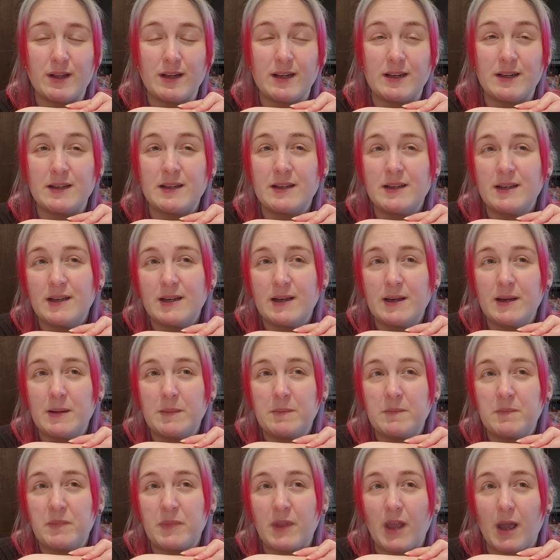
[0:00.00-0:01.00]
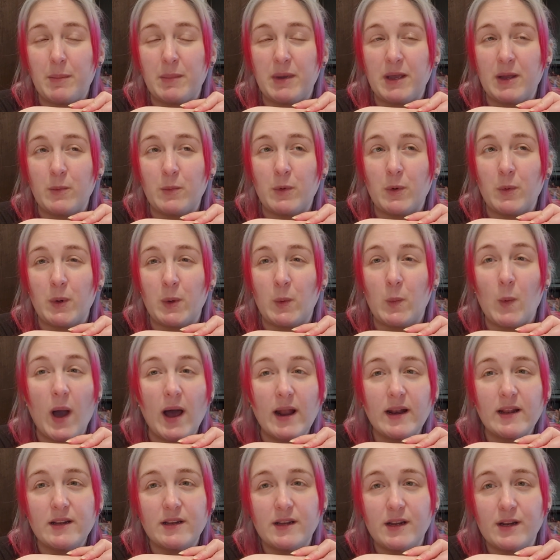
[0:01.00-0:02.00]
And I mean, what we
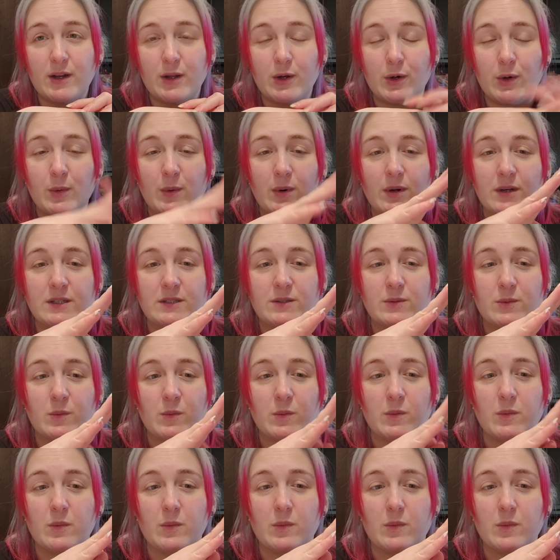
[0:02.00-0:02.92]
wanted to do was